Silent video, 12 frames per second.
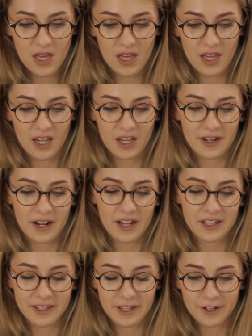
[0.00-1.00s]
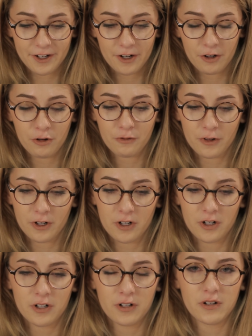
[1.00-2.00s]
and I hear
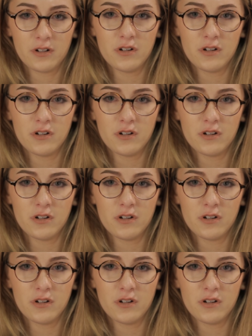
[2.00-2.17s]
over